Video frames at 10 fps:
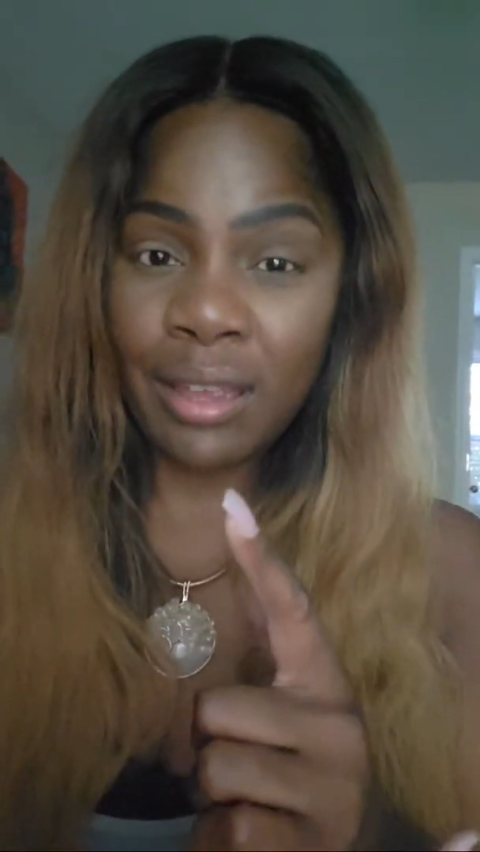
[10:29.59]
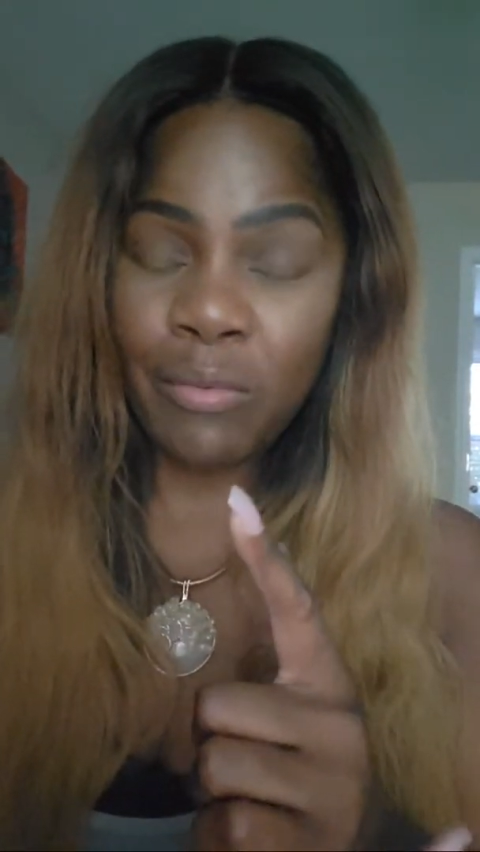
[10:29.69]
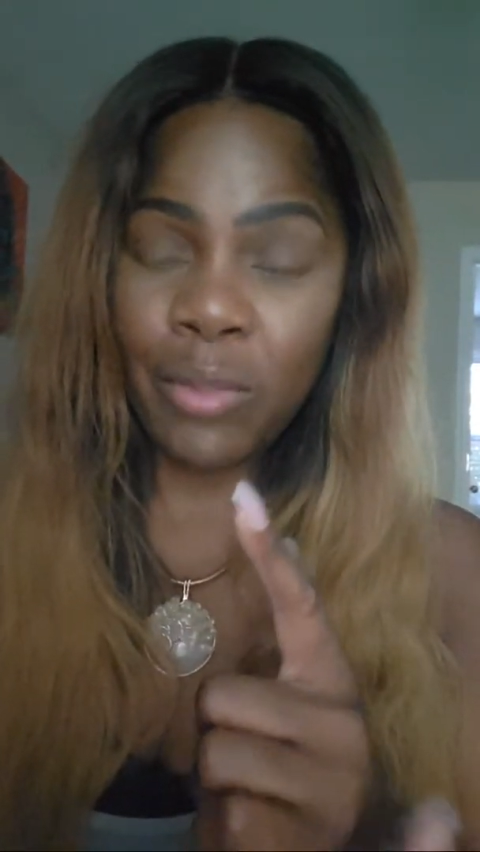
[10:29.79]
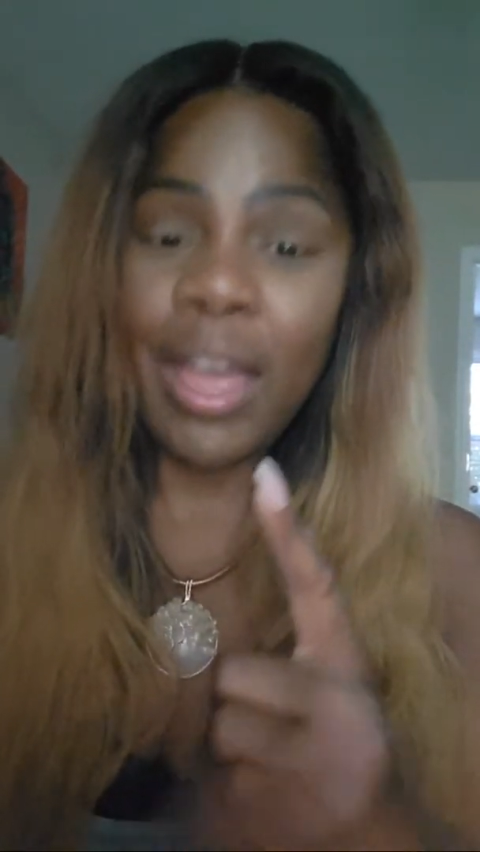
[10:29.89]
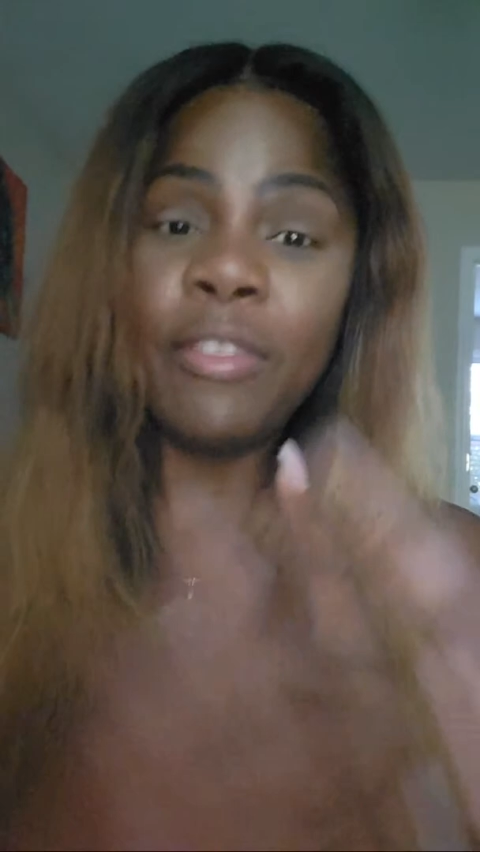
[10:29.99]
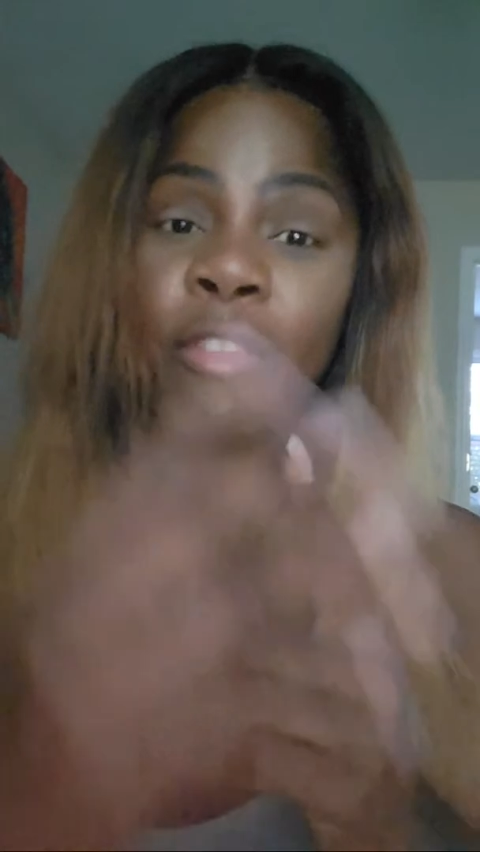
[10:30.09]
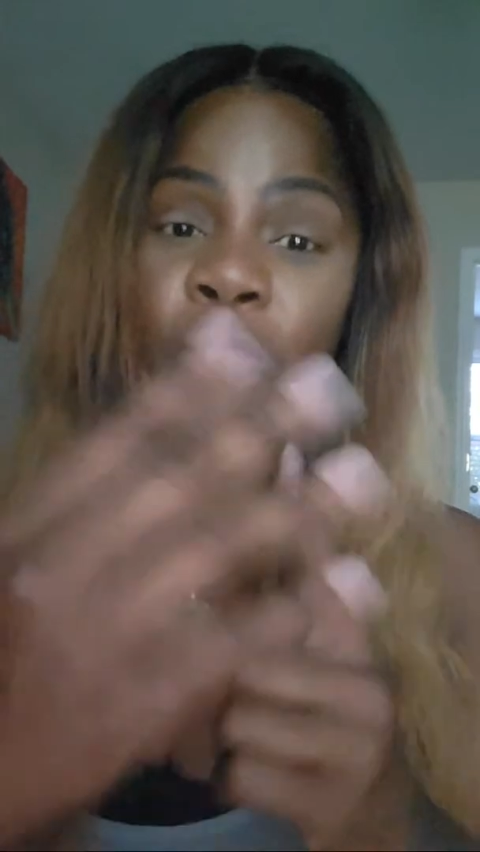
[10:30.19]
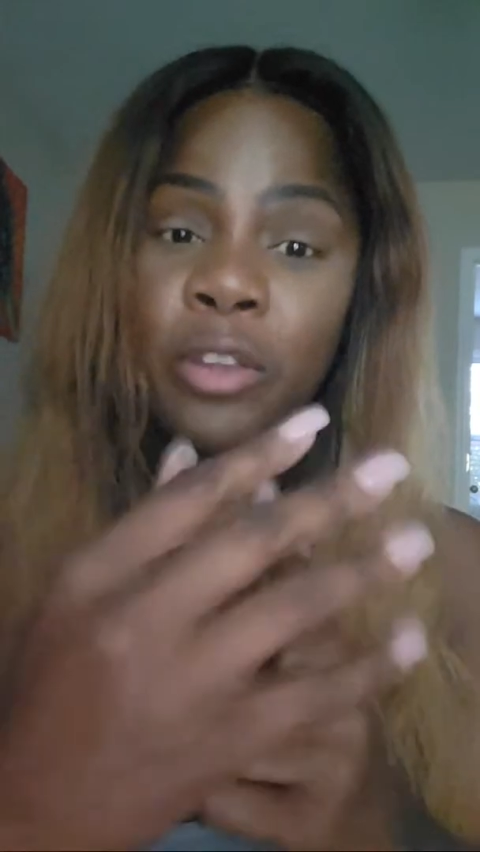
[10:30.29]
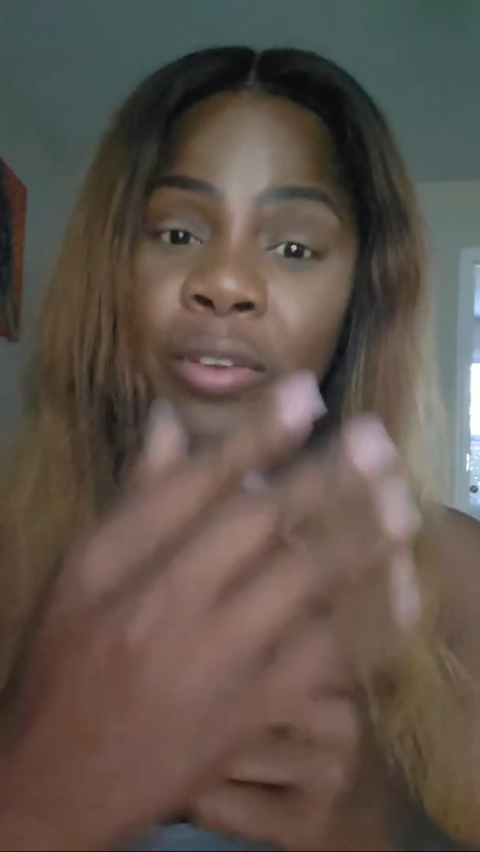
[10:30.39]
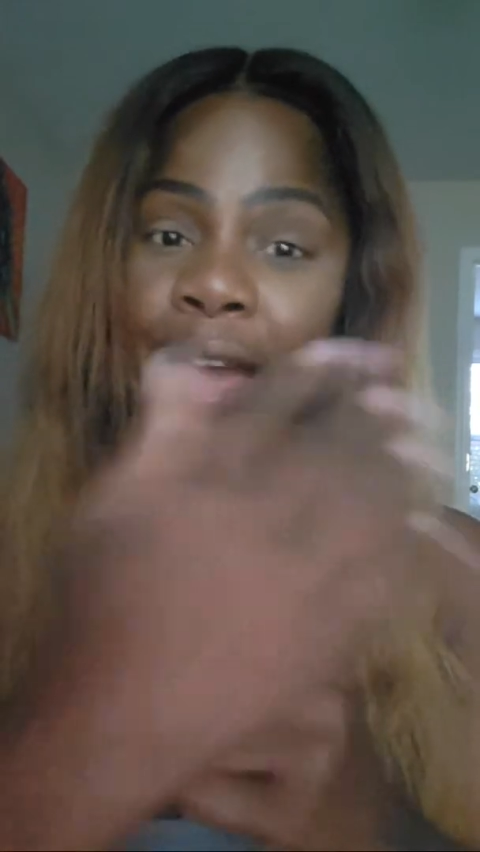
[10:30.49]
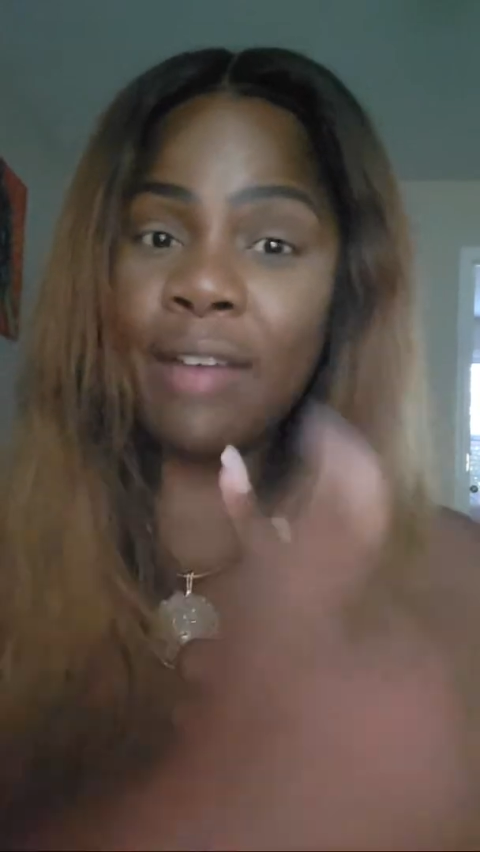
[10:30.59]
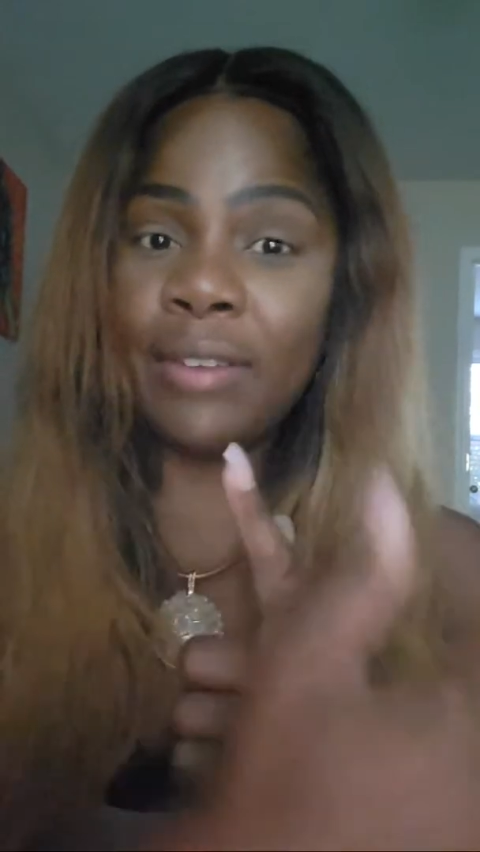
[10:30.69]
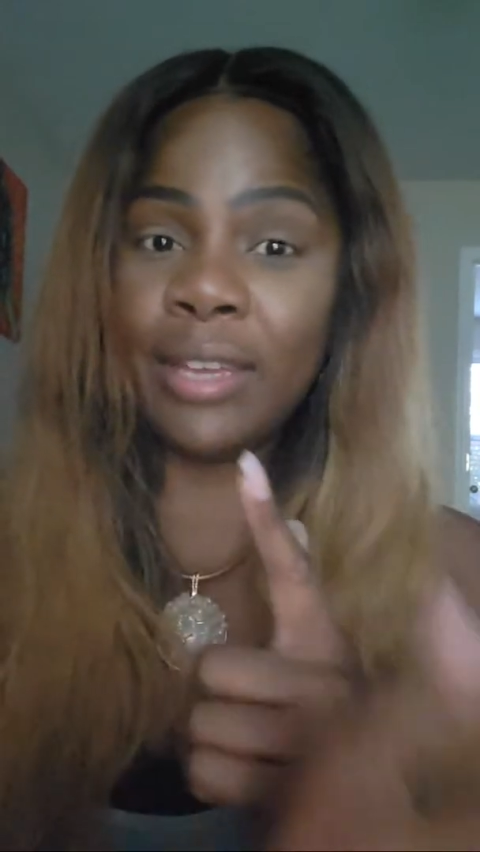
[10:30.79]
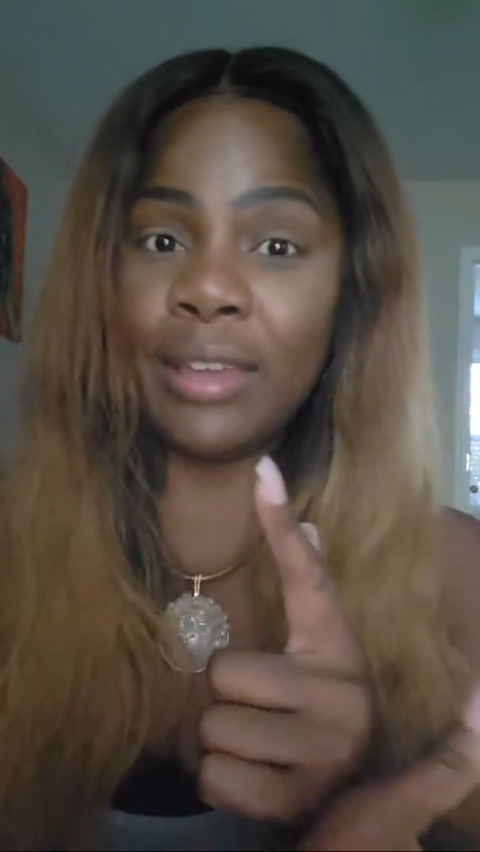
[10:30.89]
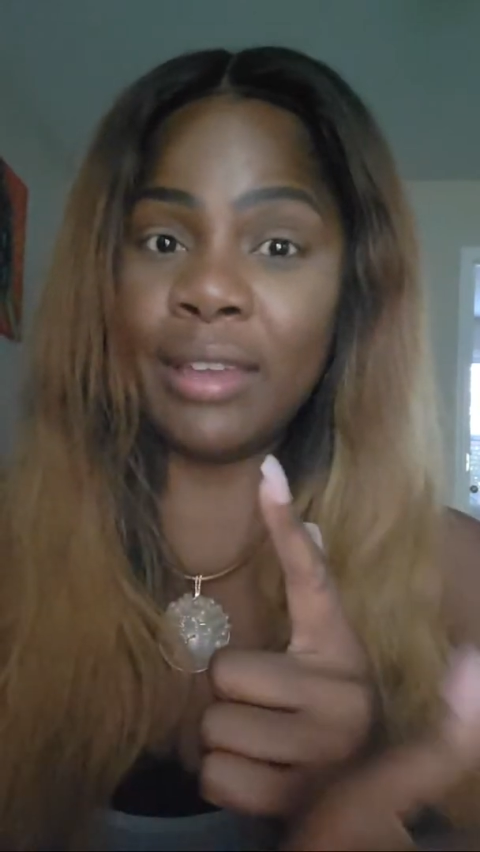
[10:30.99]
where you have to figure it out
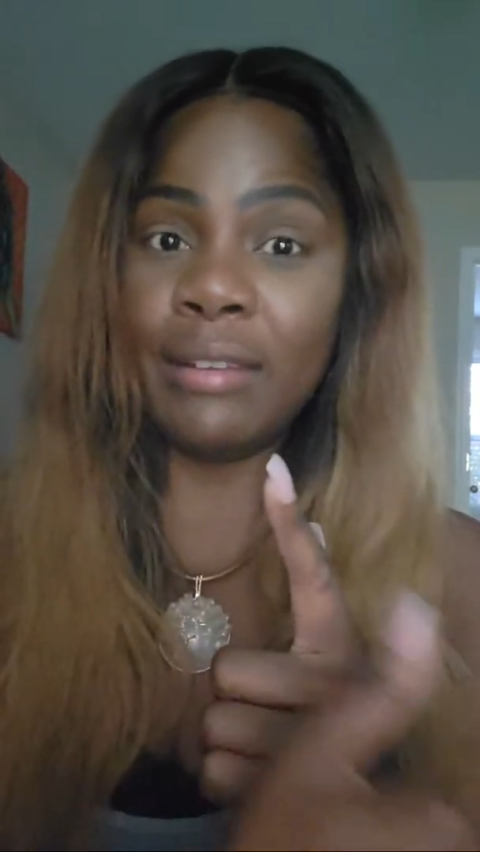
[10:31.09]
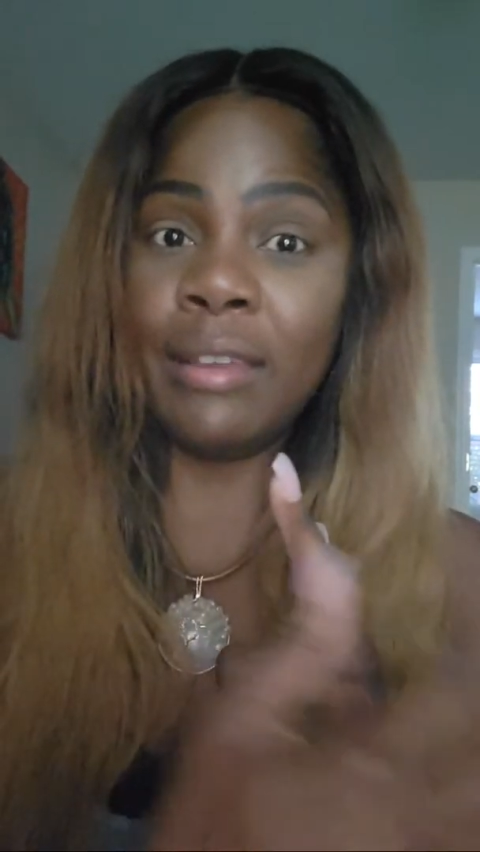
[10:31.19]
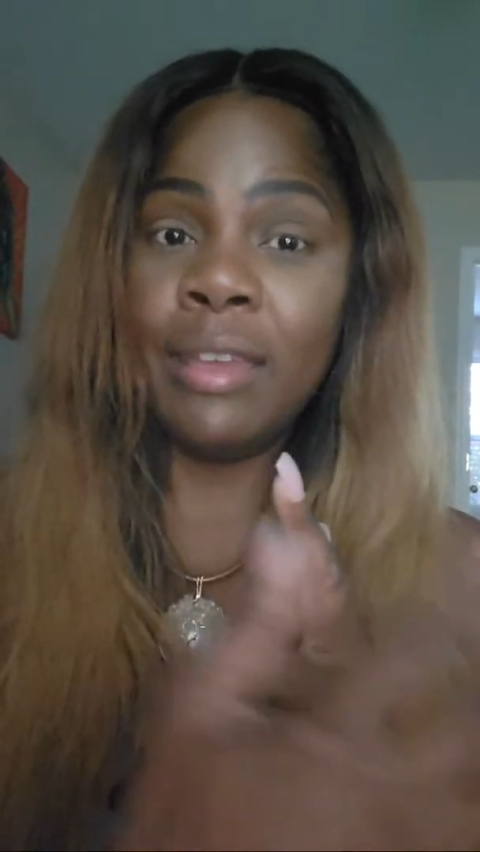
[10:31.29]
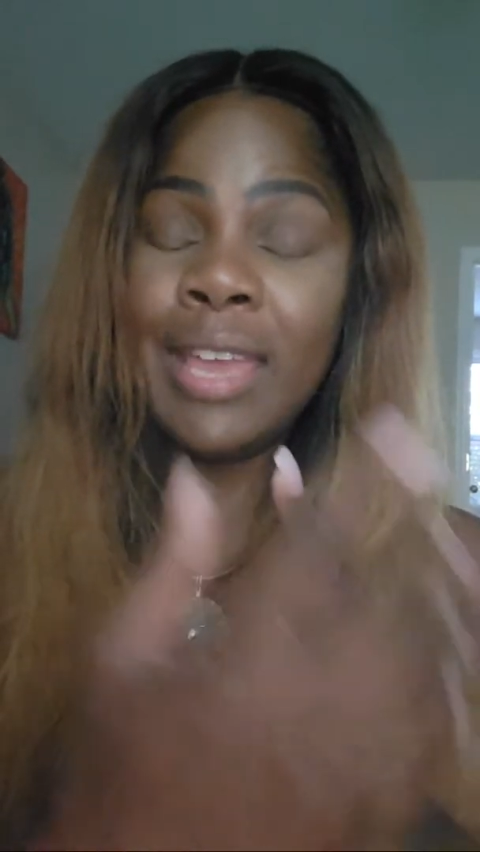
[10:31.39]
again.